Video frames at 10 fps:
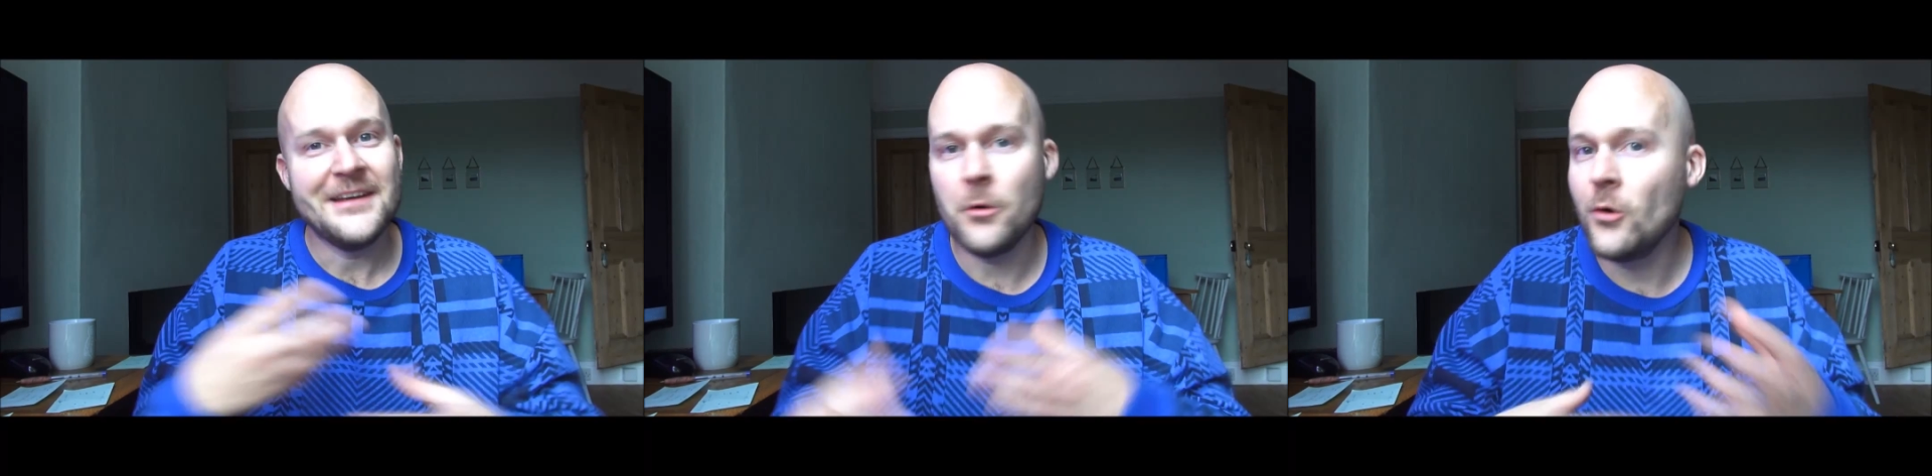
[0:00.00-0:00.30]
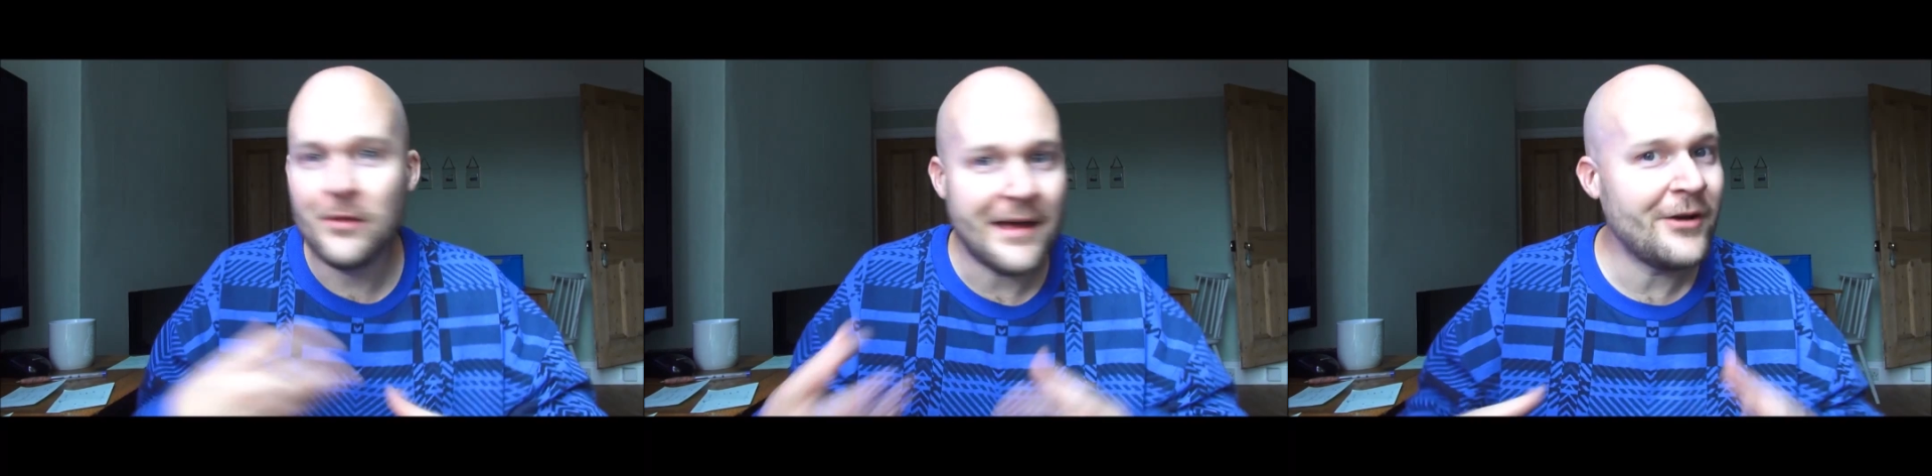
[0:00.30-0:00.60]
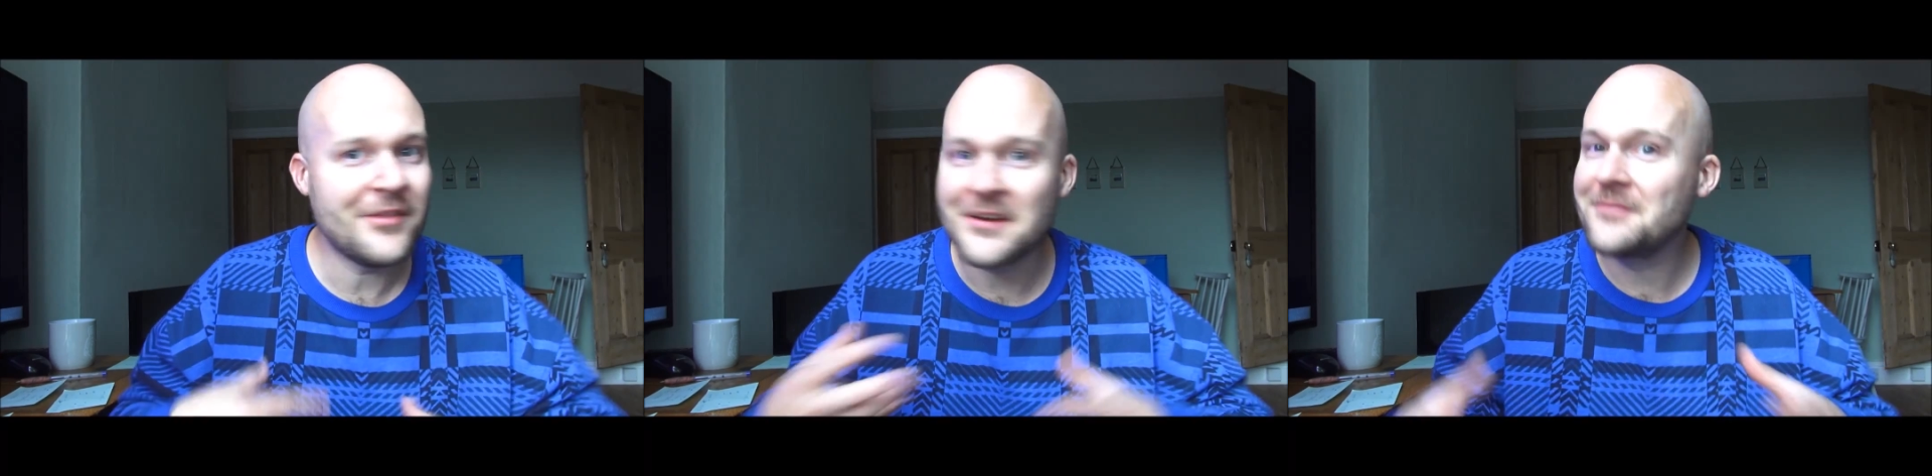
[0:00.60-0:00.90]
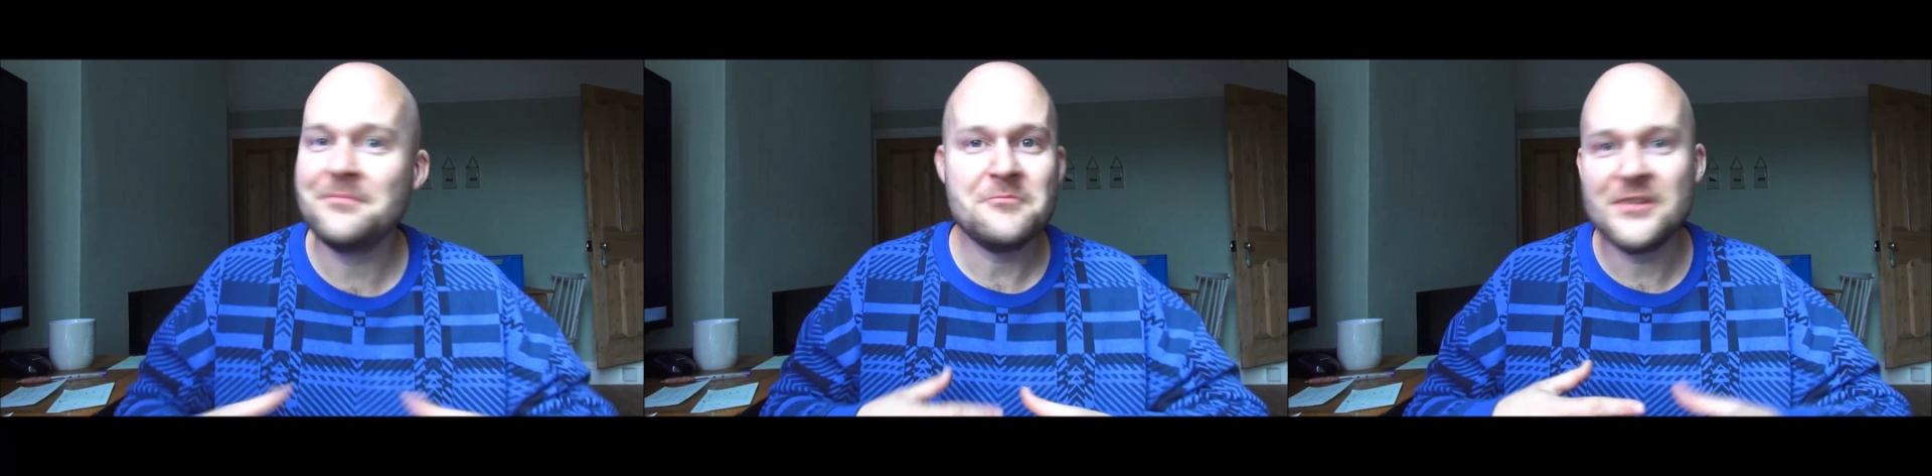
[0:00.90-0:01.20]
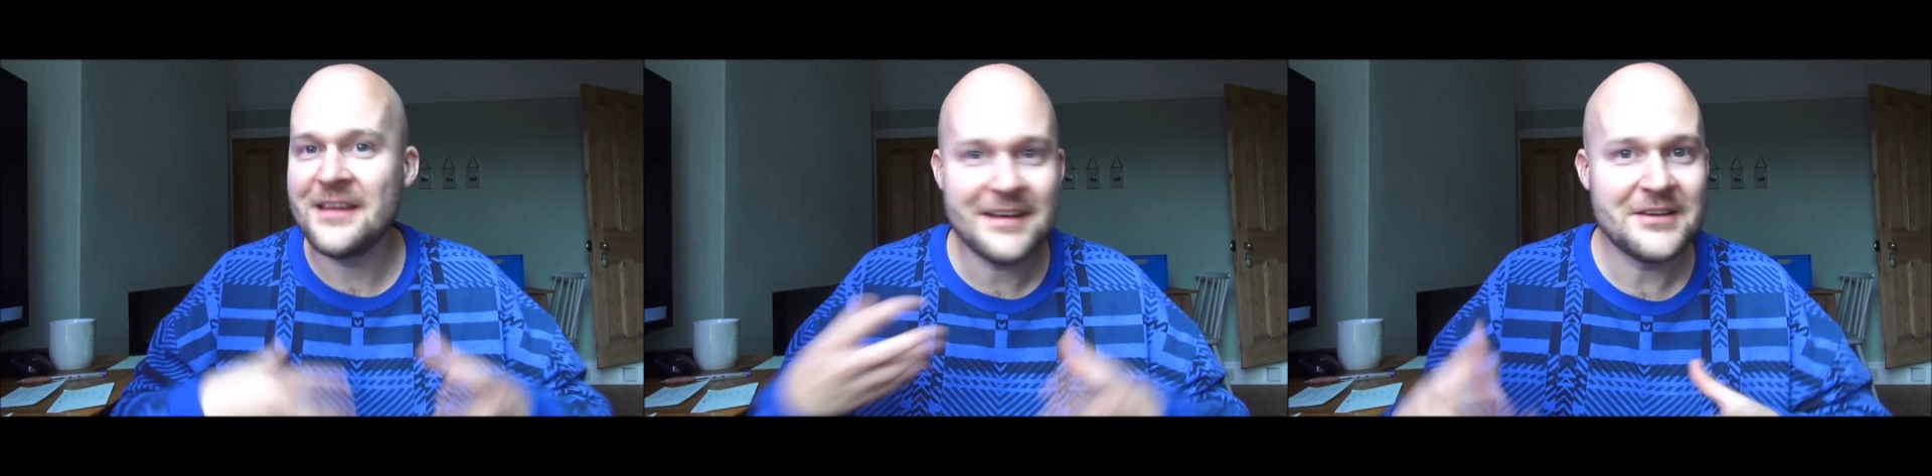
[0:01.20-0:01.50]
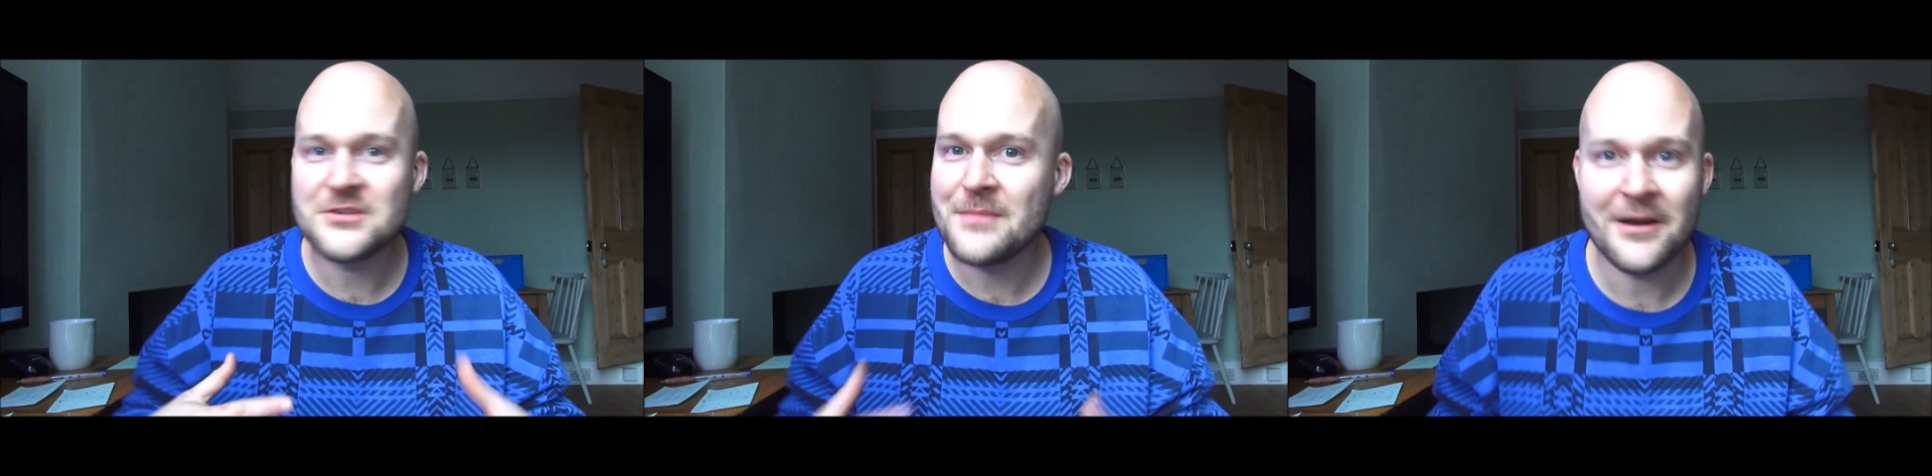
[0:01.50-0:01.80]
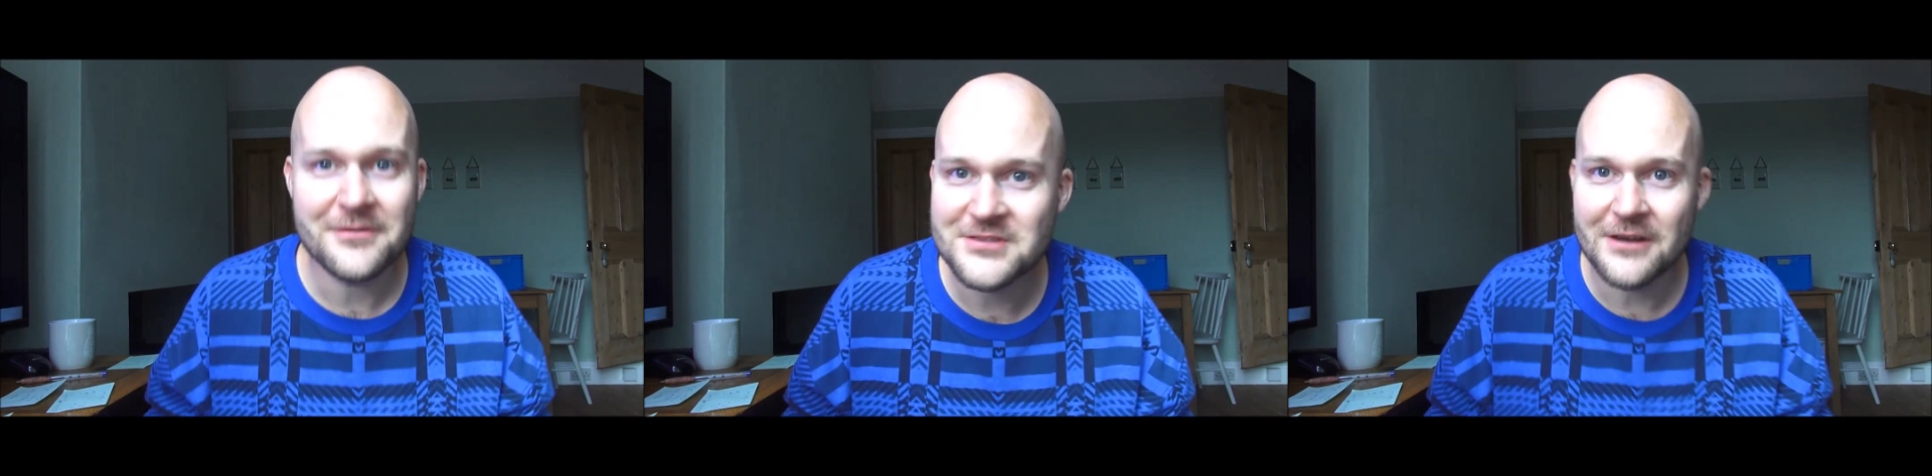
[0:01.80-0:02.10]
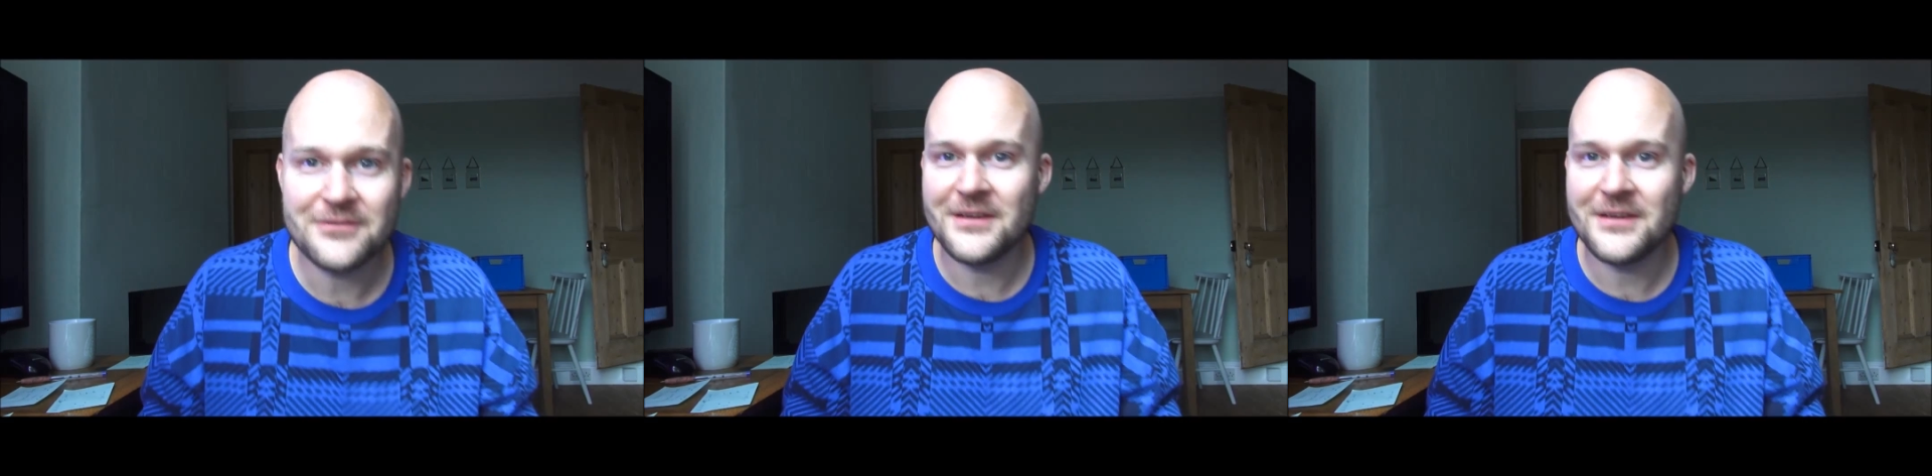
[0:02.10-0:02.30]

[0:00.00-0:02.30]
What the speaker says: all that other ridiculous amount of stuff